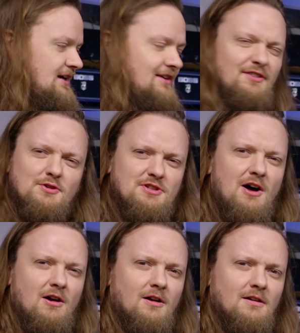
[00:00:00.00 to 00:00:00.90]
It feels
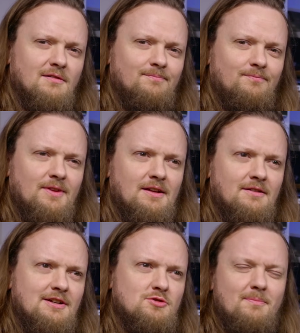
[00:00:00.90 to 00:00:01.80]
longer
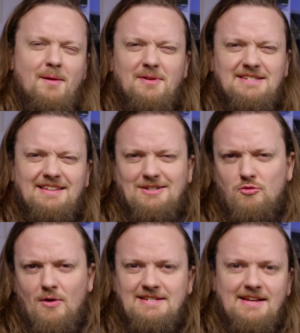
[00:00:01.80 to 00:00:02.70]
than, maybe it's like
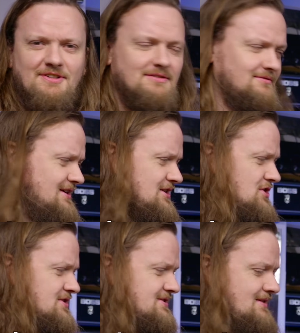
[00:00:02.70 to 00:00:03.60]
27
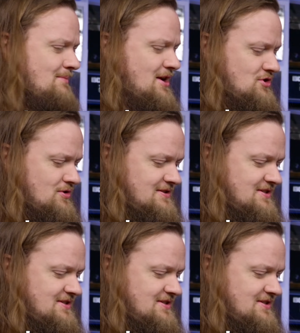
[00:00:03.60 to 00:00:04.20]
inches. I'm not sure